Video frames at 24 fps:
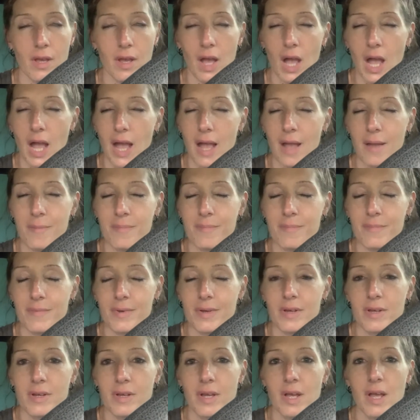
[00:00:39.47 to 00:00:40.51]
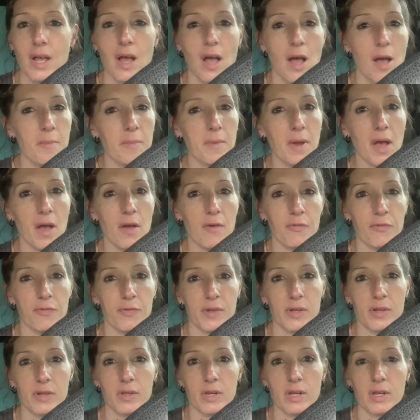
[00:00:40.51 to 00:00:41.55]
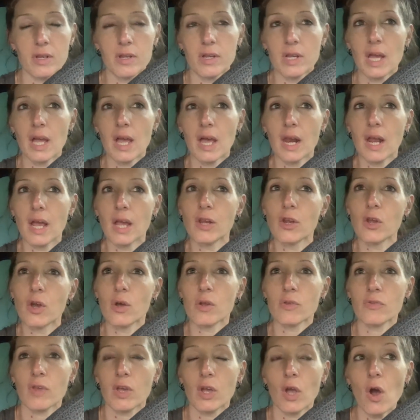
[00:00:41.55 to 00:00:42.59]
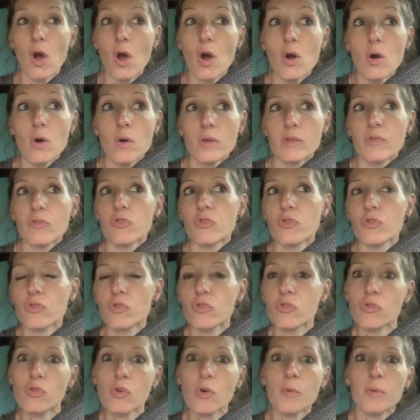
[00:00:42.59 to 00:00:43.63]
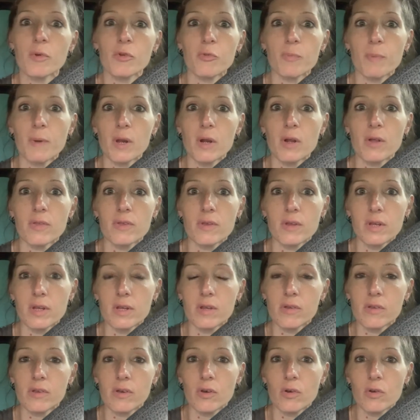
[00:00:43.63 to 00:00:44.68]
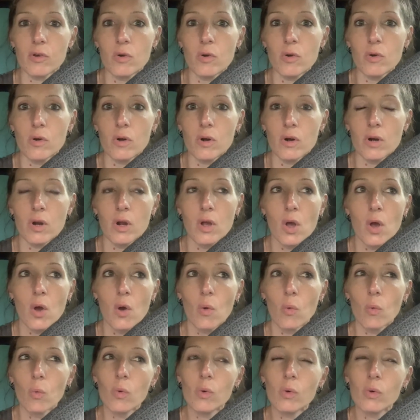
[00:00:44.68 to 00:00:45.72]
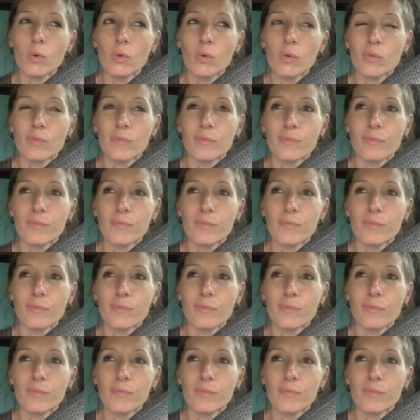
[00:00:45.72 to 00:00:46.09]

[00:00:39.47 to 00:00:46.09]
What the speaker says: I'm not feeling it. And I know it's like, oh, it's so much better than Intel Core. Well,